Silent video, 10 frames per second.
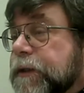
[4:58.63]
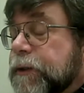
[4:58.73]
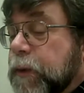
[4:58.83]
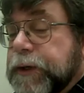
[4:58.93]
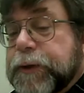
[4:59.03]
is
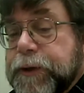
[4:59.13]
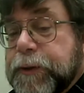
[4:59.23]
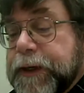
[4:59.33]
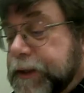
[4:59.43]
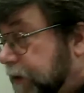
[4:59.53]
when you're
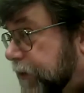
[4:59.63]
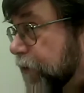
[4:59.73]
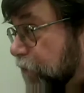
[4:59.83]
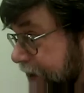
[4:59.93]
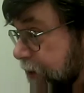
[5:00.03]
doing just a
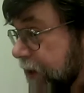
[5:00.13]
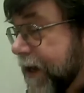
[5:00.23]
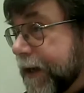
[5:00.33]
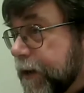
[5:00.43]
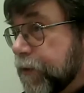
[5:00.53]
regular
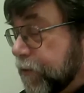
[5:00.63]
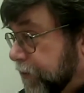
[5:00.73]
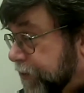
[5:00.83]
Hangout through